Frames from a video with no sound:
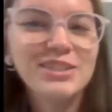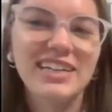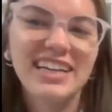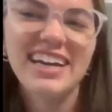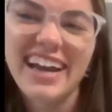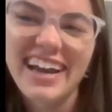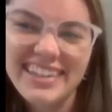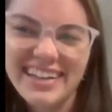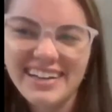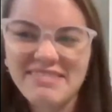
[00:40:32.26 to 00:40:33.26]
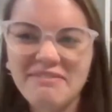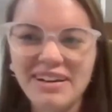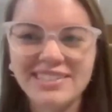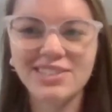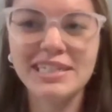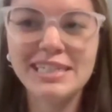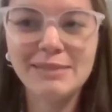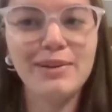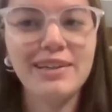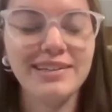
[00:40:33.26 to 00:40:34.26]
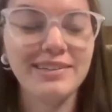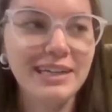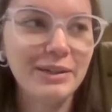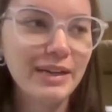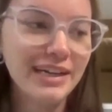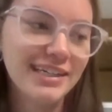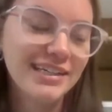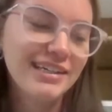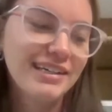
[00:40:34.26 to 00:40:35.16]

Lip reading: we're like, okay, not my best choice, but here we are.